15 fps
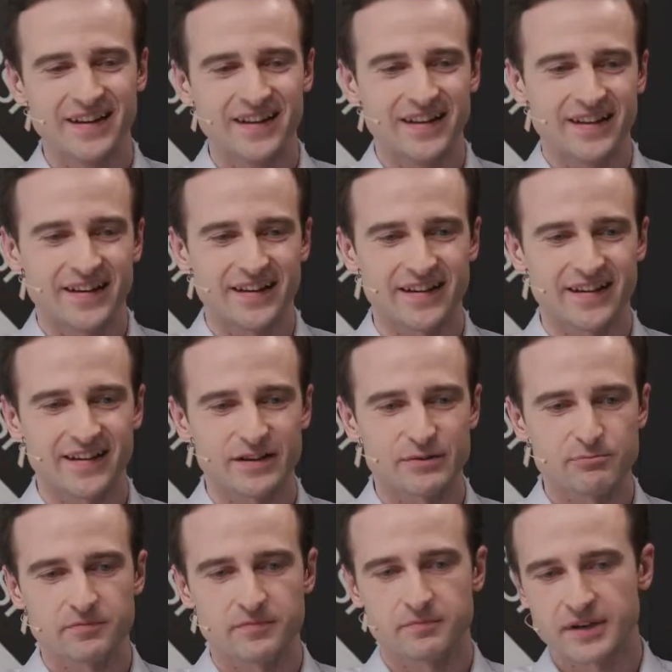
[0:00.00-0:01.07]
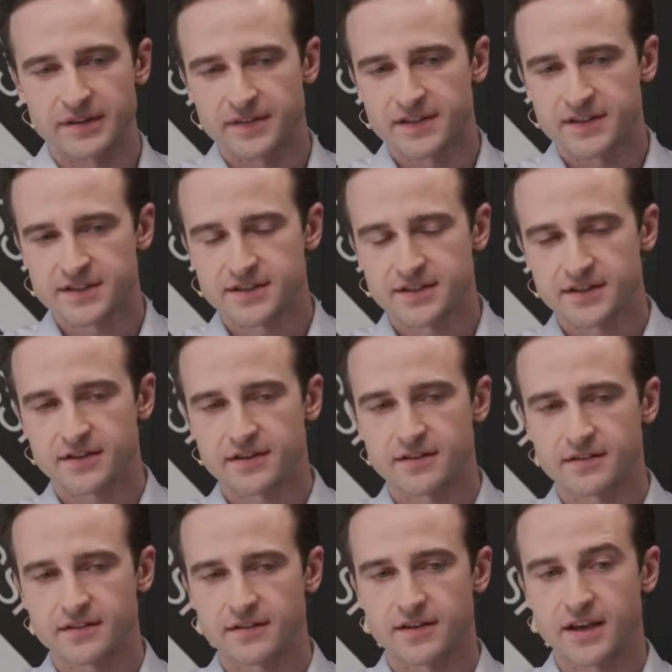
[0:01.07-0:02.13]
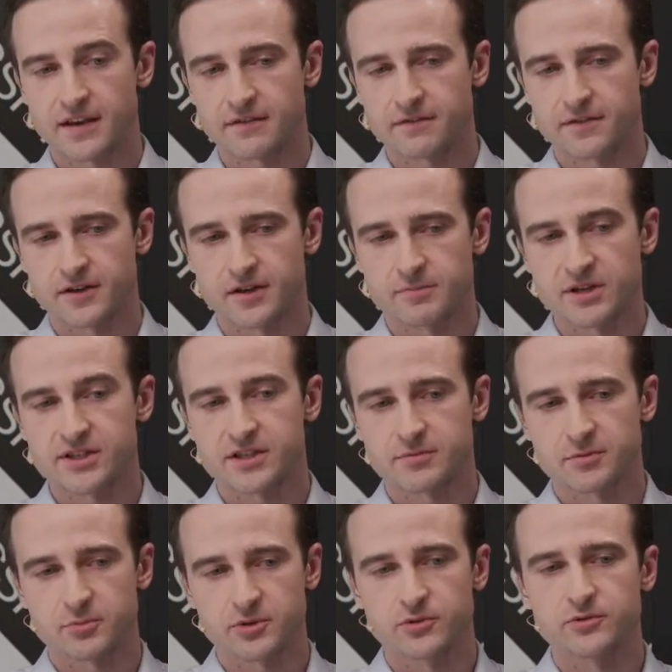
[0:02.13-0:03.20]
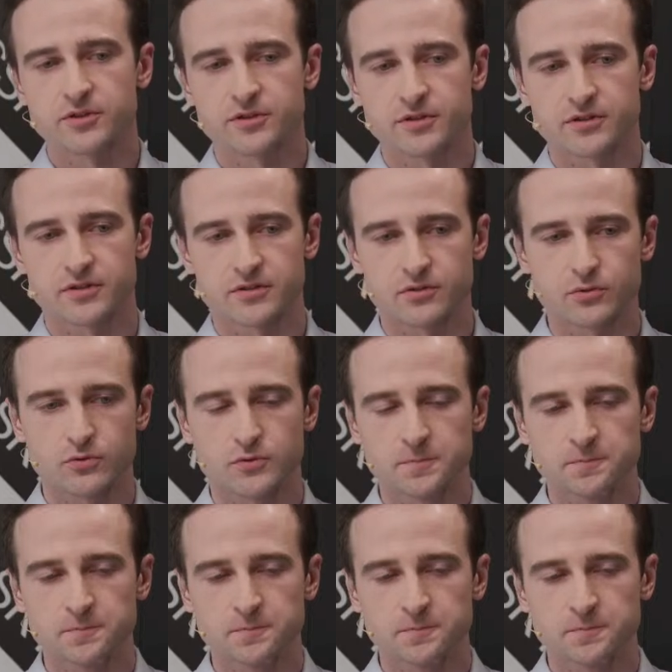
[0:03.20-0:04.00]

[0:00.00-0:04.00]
But this gave Maxim opportunity to